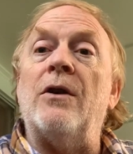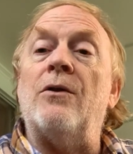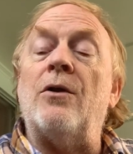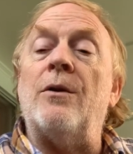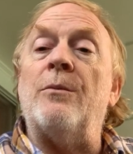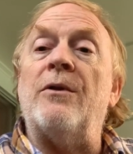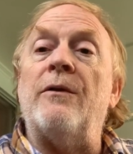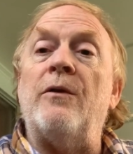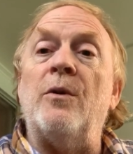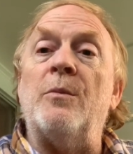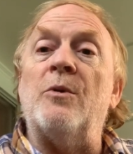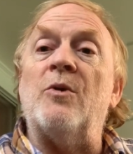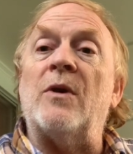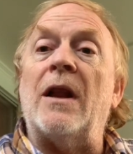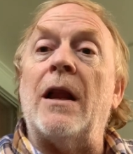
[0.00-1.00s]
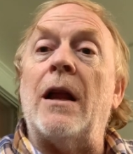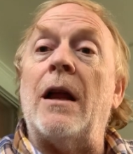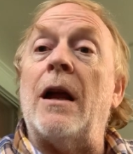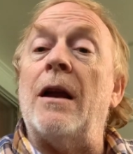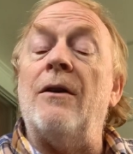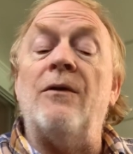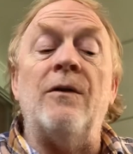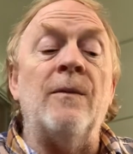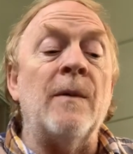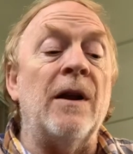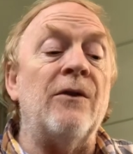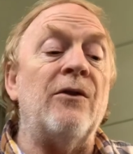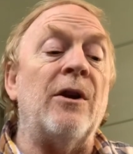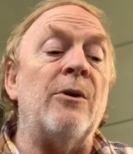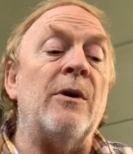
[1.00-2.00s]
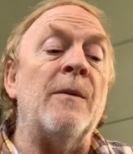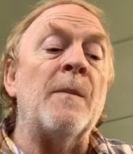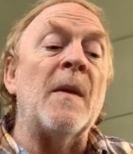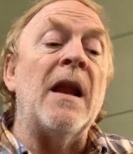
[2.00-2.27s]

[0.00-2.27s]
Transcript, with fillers: terms of human life, etc.